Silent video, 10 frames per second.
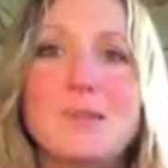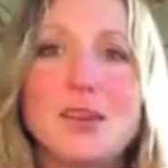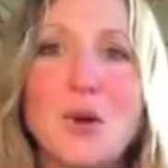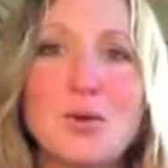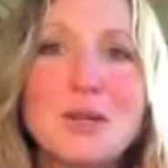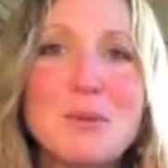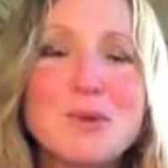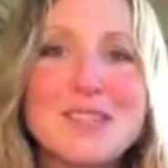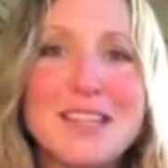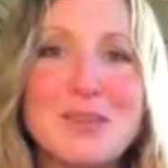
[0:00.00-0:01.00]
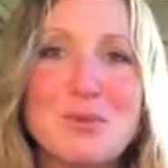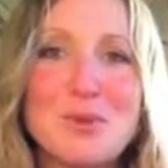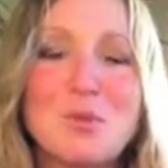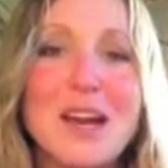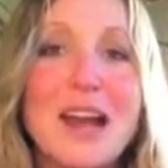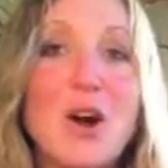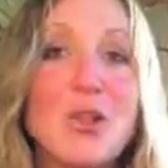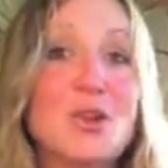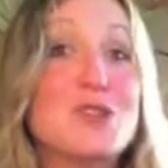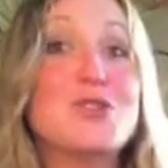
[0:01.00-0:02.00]
the only person in the room right now.
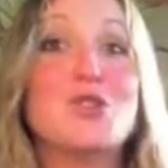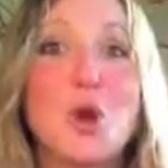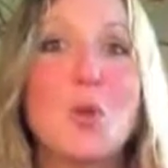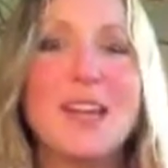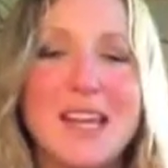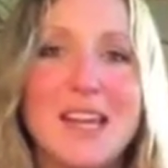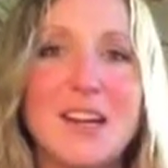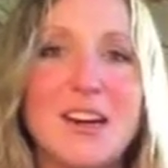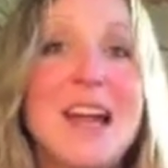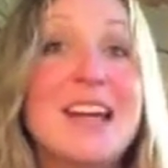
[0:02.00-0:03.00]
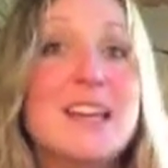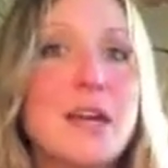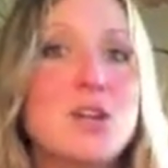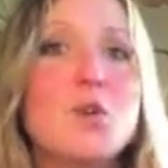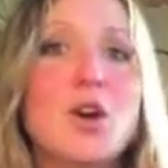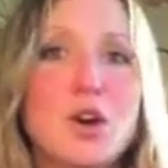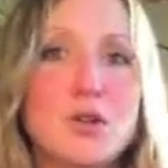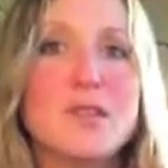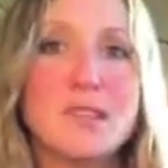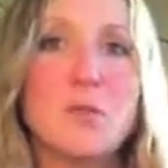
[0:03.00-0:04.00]
There is no one here, yet you
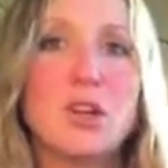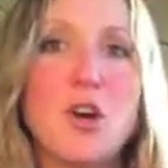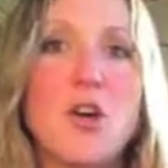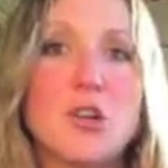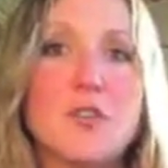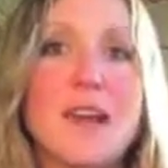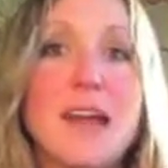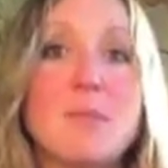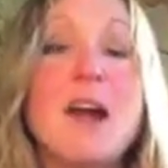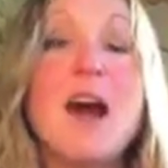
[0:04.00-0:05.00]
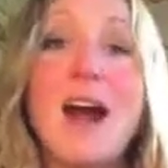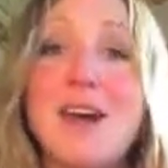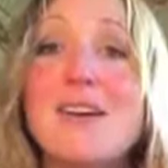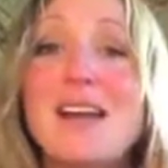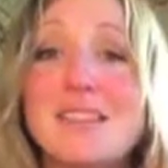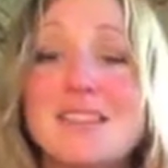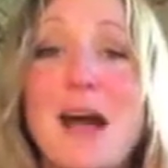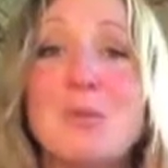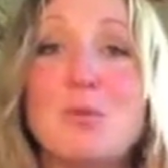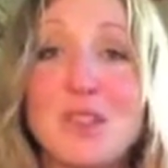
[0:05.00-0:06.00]
heard someone call your name. I've had this
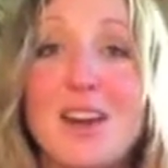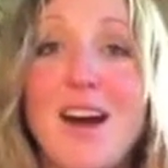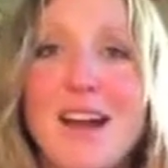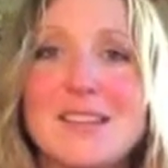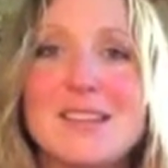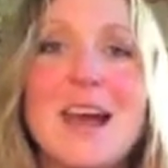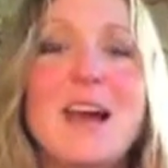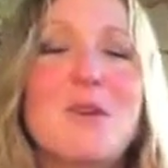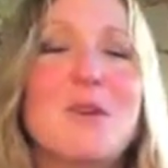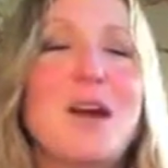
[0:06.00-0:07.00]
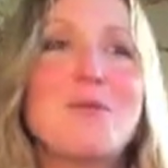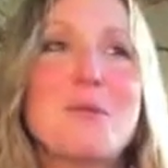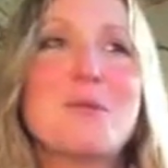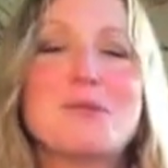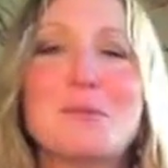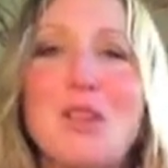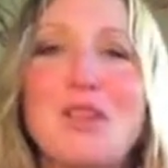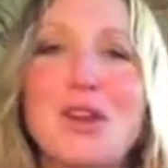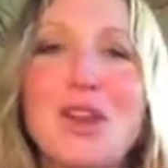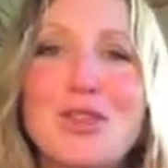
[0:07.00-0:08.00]
happen with guides. I remember it was my
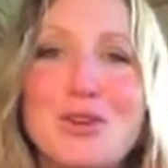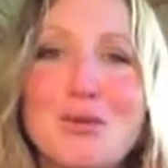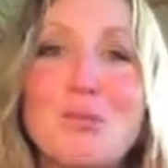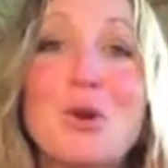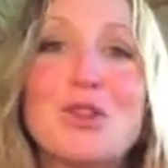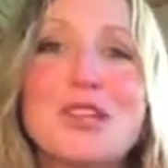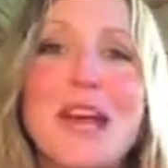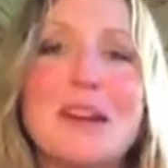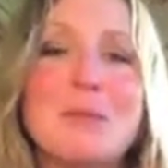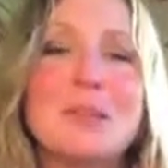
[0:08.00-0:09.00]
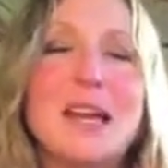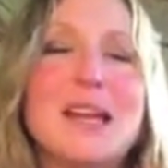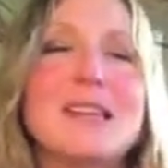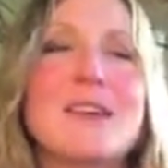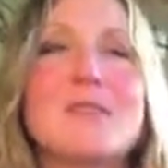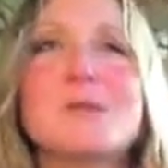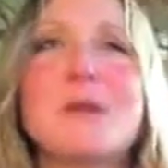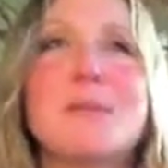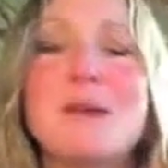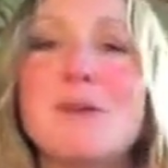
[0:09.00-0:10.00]
33rd birthday, and I'm laying there, and it was
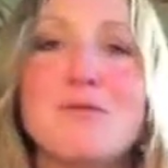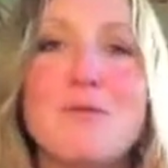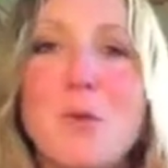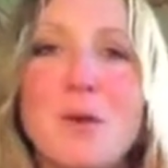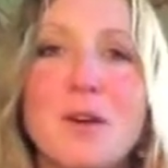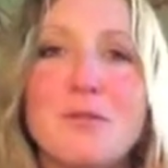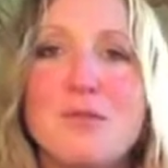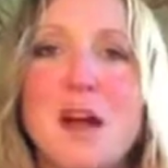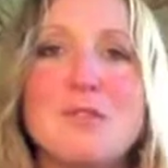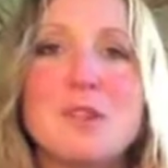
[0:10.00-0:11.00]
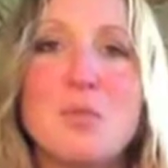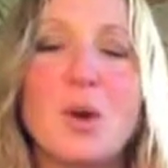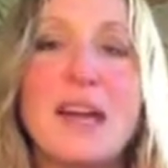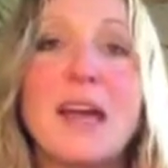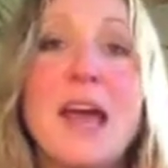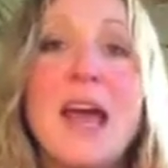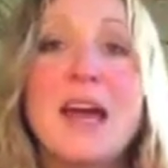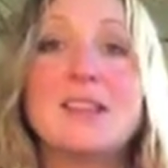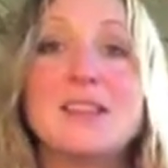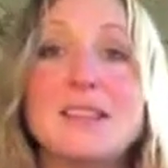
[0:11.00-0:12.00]
maybe 4 or 5 in the morning,
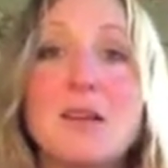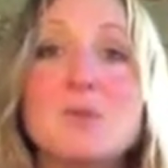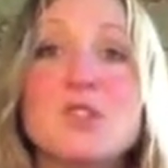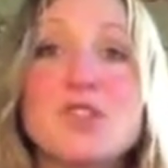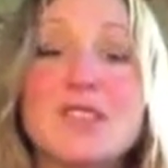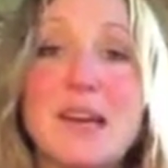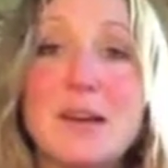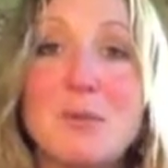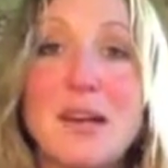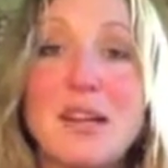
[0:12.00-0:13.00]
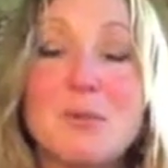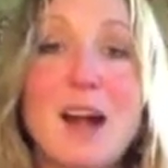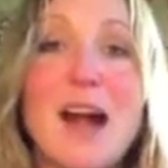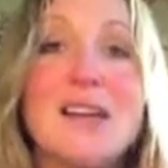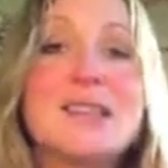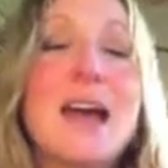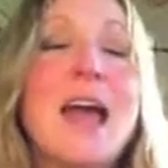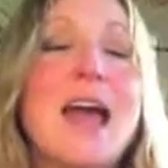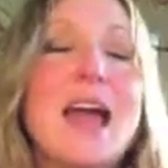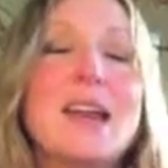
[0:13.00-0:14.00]
and the sun was just getting ready to rise,
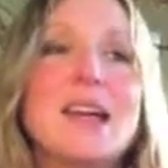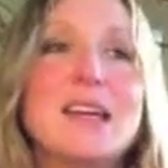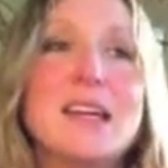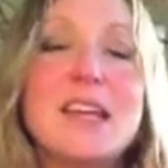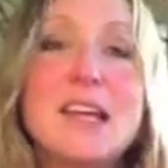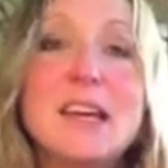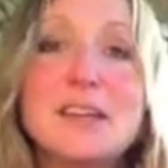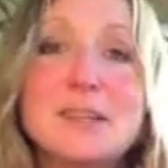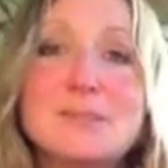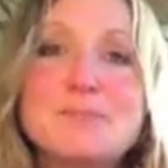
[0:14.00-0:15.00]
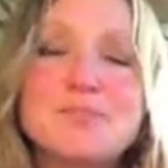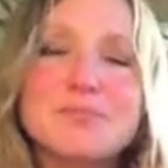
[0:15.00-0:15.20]
and I could hear